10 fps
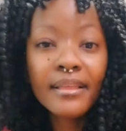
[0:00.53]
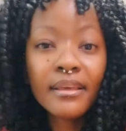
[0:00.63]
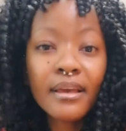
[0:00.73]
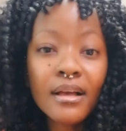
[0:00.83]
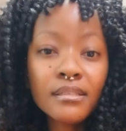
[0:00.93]

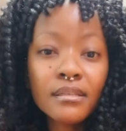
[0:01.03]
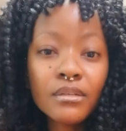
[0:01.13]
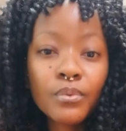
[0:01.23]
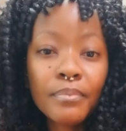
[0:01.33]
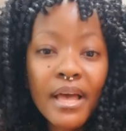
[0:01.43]
there, how's it?
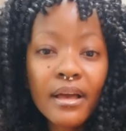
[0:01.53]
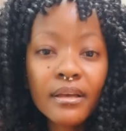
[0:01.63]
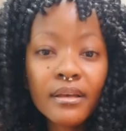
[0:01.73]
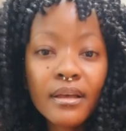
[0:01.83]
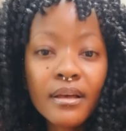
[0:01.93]
We're
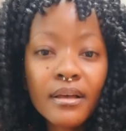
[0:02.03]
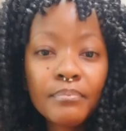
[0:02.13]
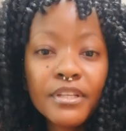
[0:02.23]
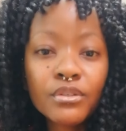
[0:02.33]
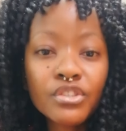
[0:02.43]
back. Mm. Uh,
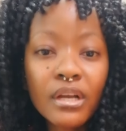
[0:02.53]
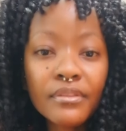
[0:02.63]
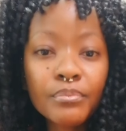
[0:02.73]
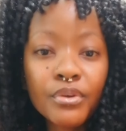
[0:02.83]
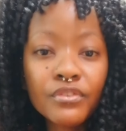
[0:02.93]
please go check out
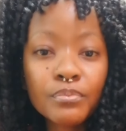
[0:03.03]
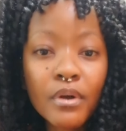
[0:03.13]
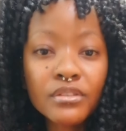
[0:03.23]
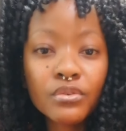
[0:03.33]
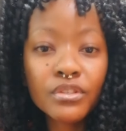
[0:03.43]
the previous
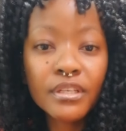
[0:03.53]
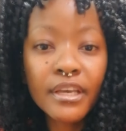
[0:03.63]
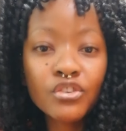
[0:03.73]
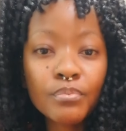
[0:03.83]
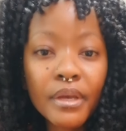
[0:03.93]
parts in order to
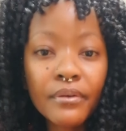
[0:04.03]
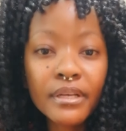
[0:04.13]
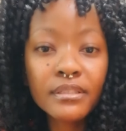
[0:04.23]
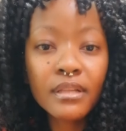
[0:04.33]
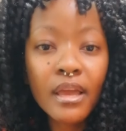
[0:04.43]
gauge your
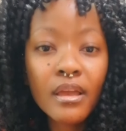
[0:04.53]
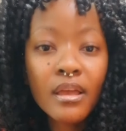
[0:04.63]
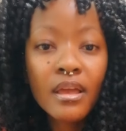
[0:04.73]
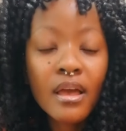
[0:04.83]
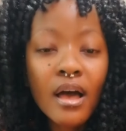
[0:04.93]
bearings, ne?
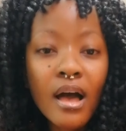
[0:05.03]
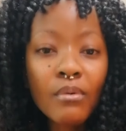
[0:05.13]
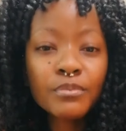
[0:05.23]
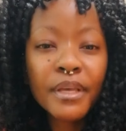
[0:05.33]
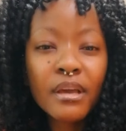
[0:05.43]
I
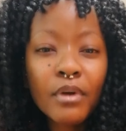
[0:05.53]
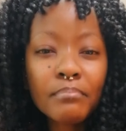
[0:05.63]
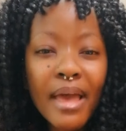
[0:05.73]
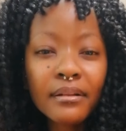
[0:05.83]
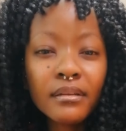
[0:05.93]
was speaking about
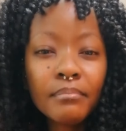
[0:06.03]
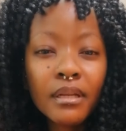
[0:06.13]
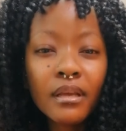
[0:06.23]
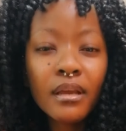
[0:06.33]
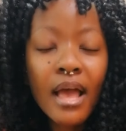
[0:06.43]

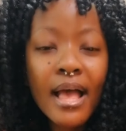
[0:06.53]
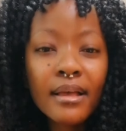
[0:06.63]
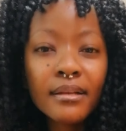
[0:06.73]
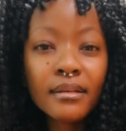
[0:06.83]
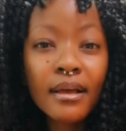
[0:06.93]
magnanimity
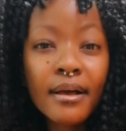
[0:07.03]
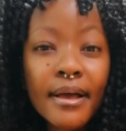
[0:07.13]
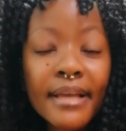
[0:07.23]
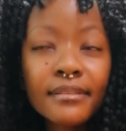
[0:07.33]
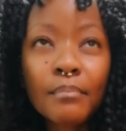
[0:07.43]
and uh,
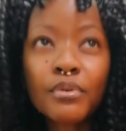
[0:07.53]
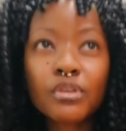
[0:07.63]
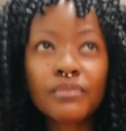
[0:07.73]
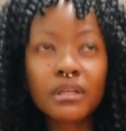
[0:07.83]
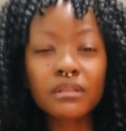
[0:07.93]
examples
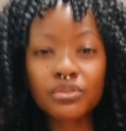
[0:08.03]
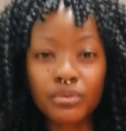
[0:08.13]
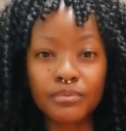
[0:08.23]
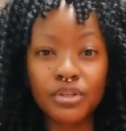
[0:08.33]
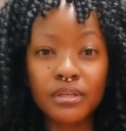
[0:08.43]
of it in the
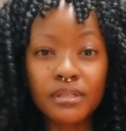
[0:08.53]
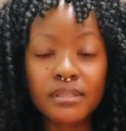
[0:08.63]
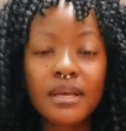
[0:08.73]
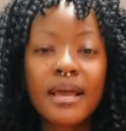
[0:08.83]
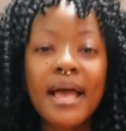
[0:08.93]

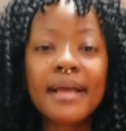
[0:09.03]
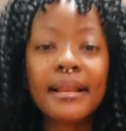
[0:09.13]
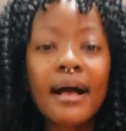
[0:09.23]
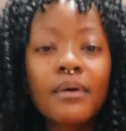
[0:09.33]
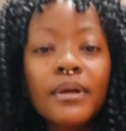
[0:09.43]
scriptures, and
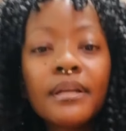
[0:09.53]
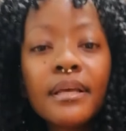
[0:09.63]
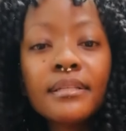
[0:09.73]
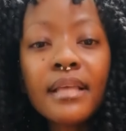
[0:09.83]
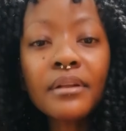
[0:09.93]
how it
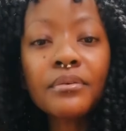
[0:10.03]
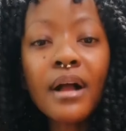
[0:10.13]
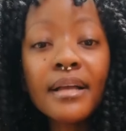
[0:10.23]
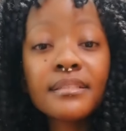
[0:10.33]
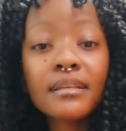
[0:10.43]
is that
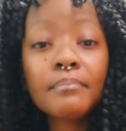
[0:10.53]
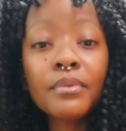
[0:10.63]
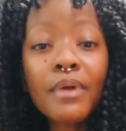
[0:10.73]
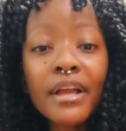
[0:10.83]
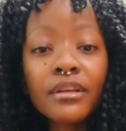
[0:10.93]
Christ
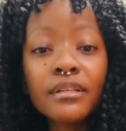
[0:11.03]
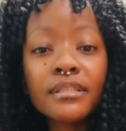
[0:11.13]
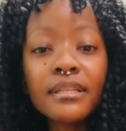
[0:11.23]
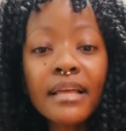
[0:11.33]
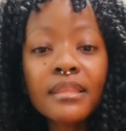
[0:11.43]

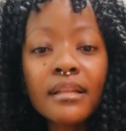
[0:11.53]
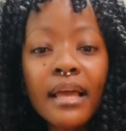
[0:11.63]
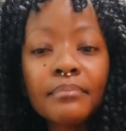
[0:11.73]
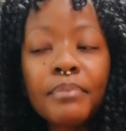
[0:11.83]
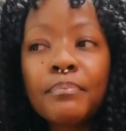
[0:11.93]
miraculously, like that,
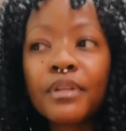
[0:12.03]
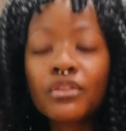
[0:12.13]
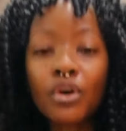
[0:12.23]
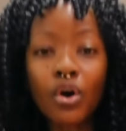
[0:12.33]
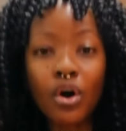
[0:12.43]
like people in
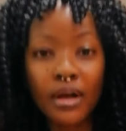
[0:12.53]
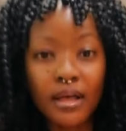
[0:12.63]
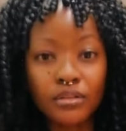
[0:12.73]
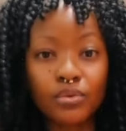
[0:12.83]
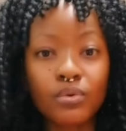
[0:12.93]
the
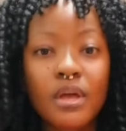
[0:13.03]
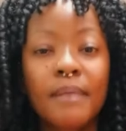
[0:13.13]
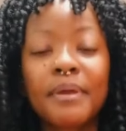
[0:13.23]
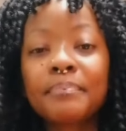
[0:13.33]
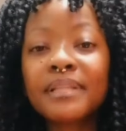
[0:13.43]
occult or
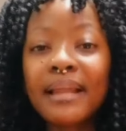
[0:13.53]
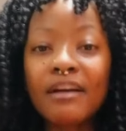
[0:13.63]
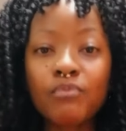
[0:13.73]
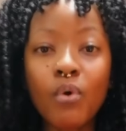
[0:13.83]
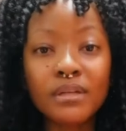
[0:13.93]
people that
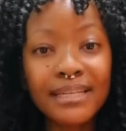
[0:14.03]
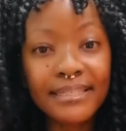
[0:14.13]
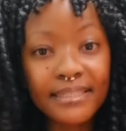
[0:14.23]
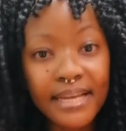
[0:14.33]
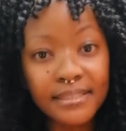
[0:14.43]
have walked
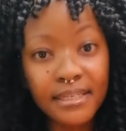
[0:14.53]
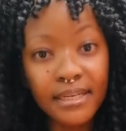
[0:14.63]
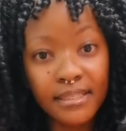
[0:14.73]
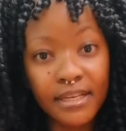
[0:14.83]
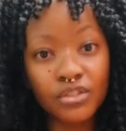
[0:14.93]
in dead
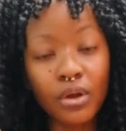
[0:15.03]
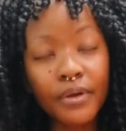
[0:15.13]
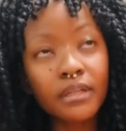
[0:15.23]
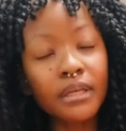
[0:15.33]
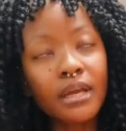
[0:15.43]
deeds
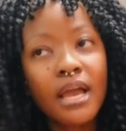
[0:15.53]
historically,